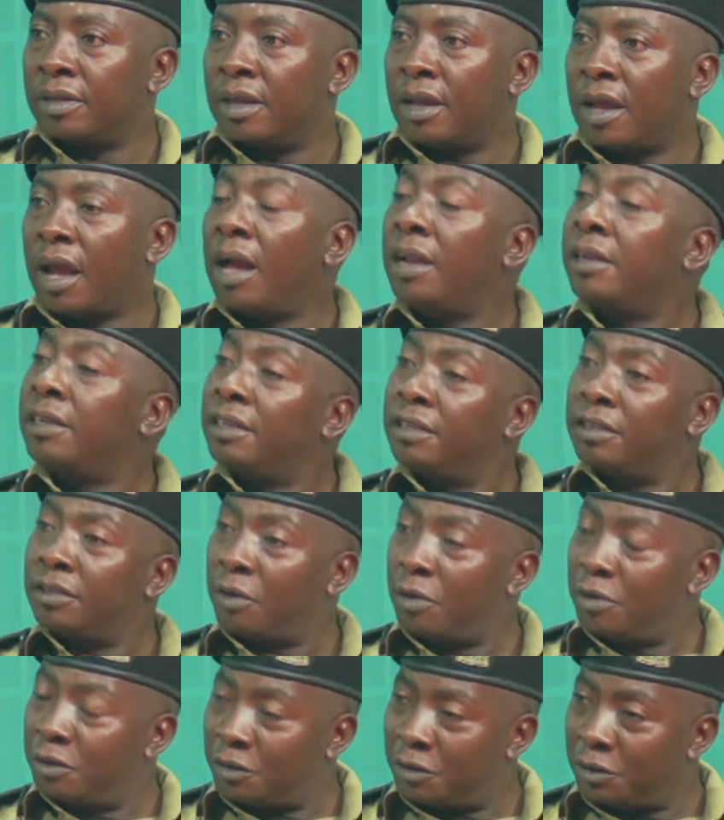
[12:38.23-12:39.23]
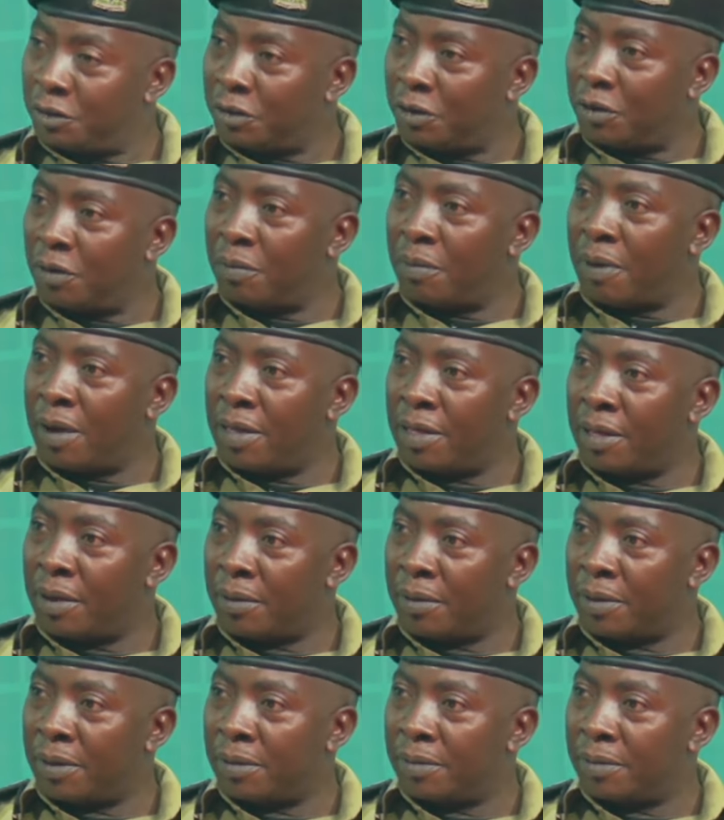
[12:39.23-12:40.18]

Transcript: And it's constitutional, by the way.